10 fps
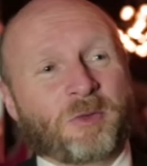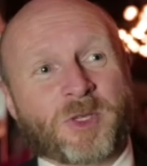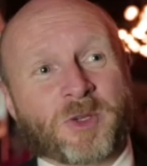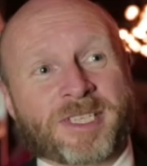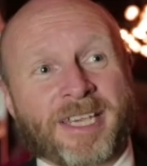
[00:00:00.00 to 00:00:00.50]
We
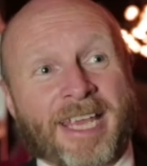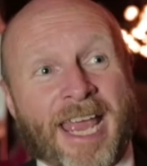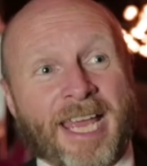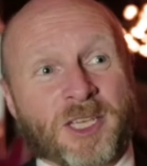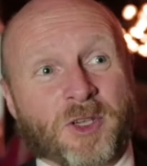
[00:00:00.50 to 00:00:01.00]
sort of take our
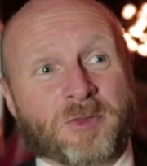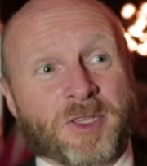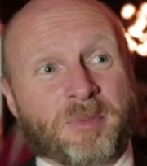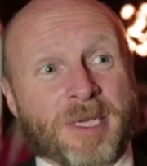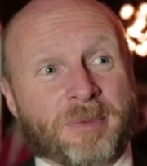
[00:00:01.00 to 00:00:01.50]
hats off to
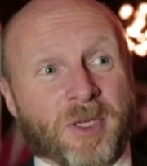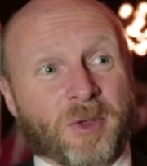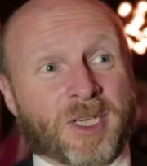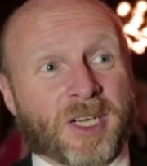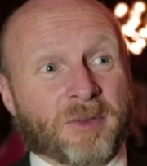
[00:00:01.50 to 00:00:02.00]
the people
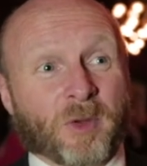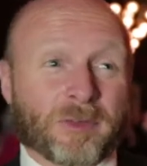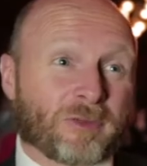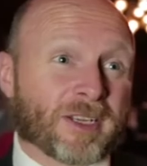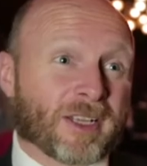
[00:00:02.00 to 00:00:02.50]
who are kind of on the
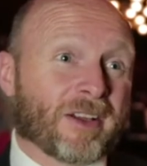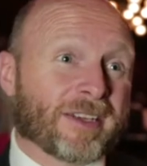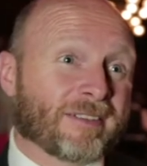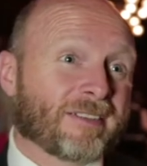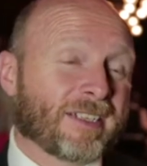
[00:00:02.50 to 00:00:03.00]
front
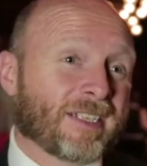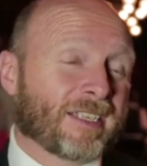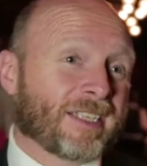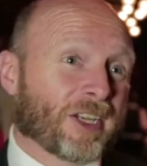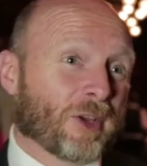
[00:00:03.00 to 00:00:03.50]
line,
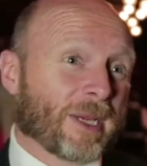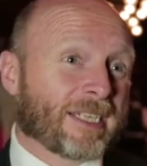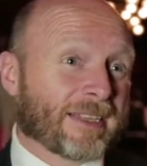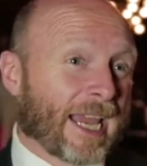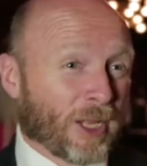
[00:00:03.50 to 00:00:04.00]

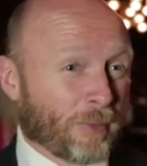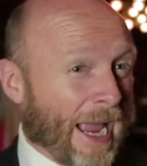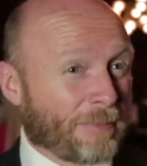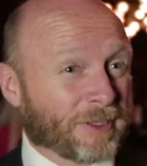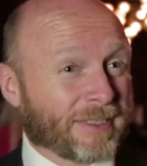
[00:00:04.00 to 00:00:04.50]
making that help
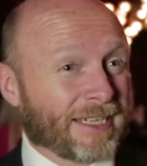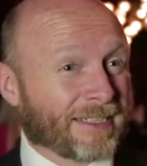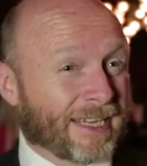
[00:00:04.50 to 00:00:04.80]
happen day in,